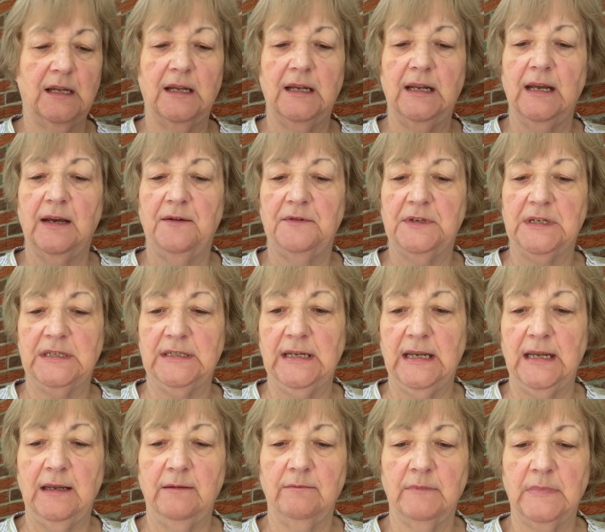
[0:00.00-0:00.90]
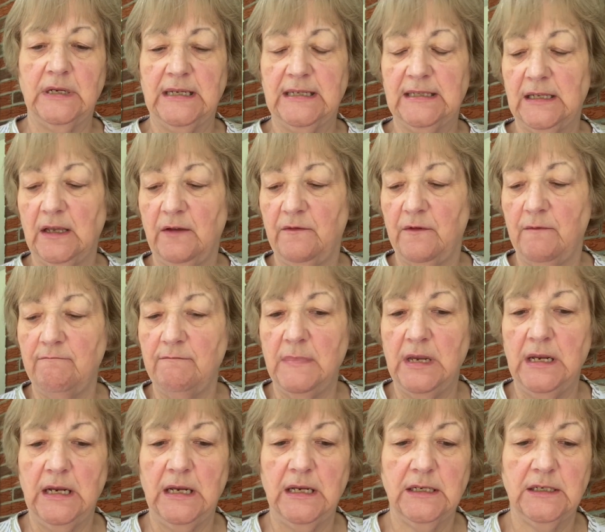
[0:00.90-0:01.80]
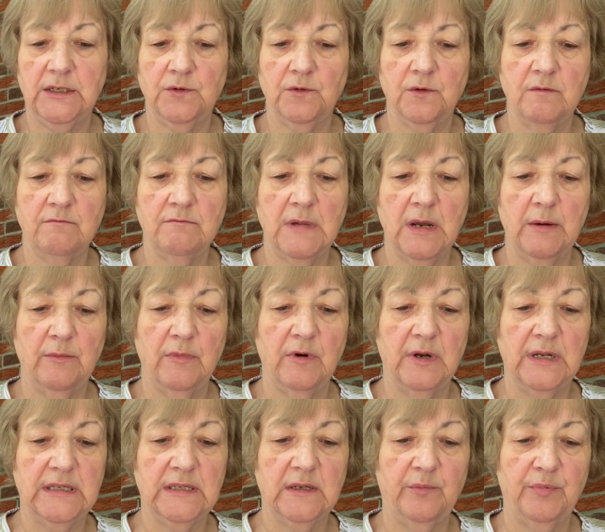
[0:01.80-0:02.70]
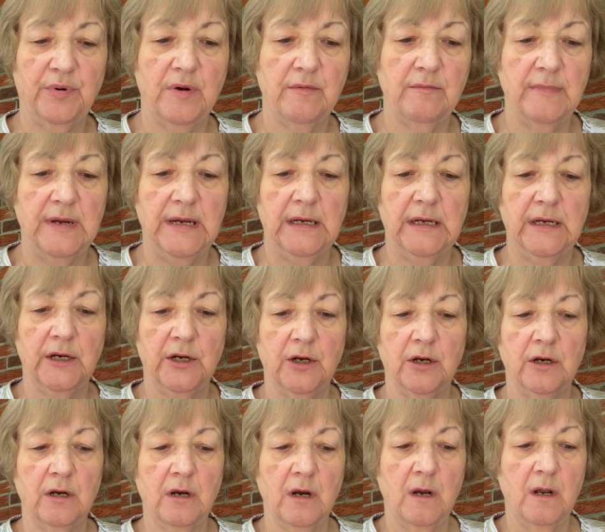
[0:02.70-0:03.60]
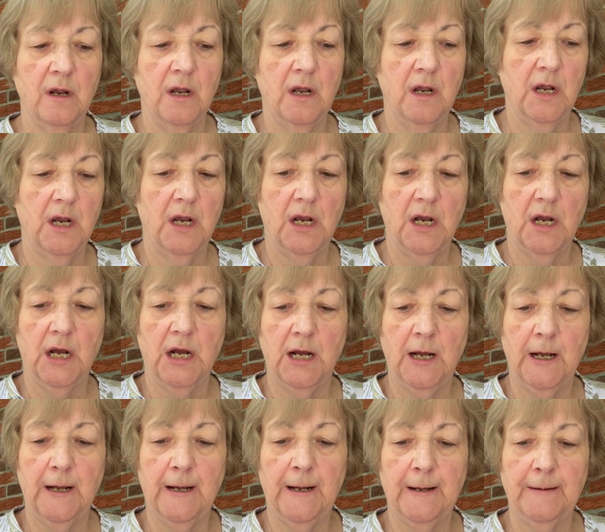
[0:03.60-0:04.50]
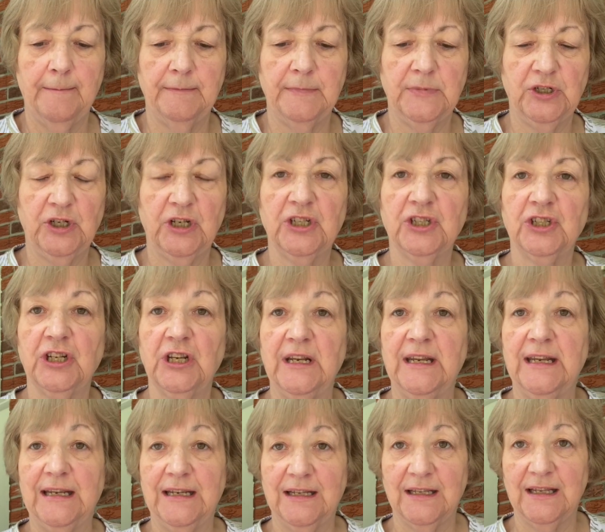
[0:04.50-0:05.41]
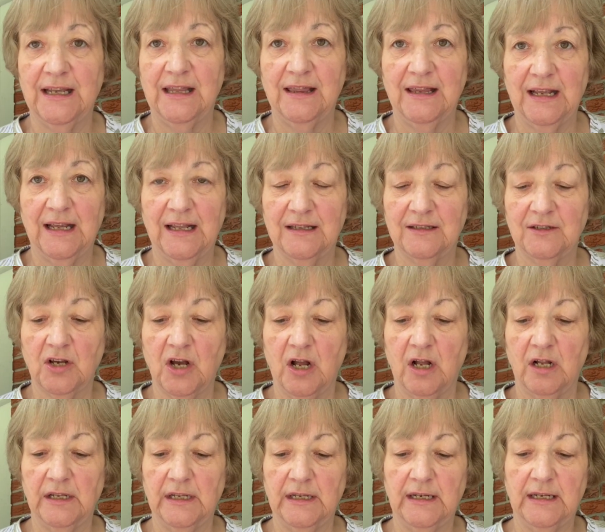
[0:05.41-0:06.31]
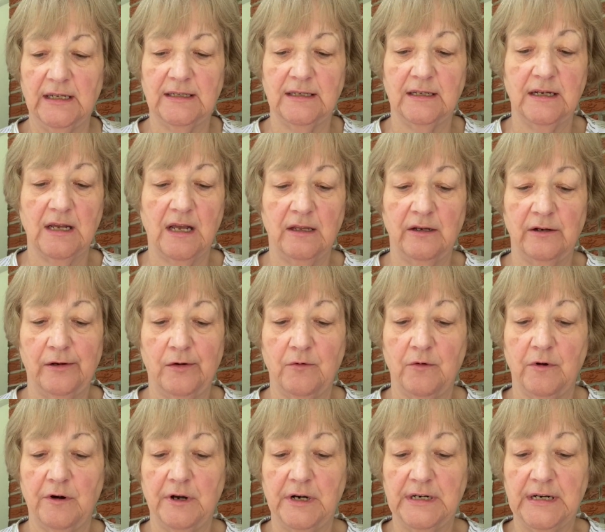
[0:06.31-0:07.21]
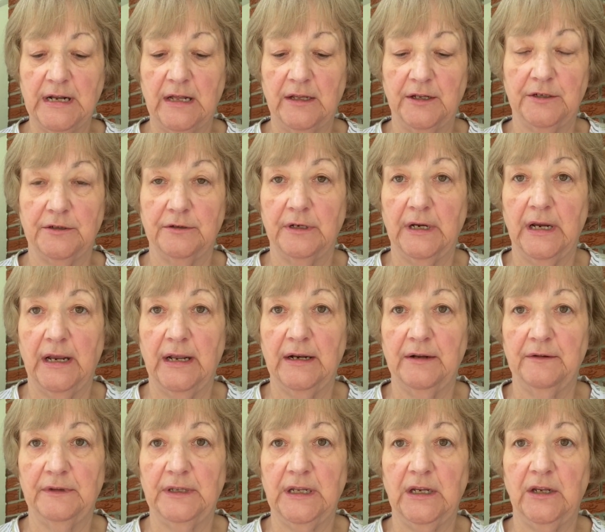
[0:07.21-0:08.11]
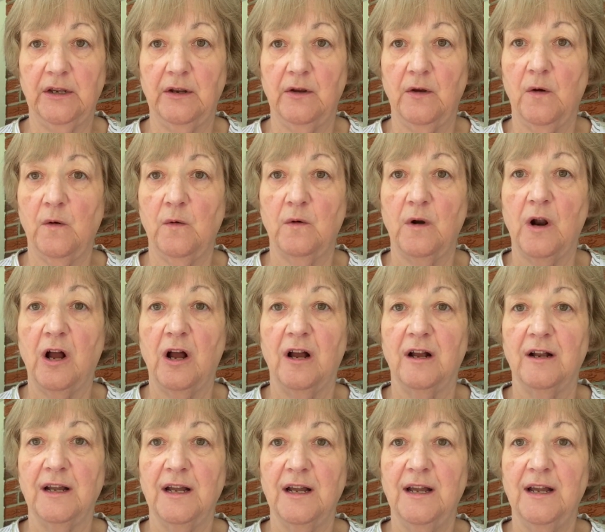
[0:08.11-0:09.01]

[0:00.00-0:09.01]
have to take myself a minute to remember. It's a Premier Just Chenille, I think it's called, and it's $1.25 at Dollar Tree. I don't think you can go wrong.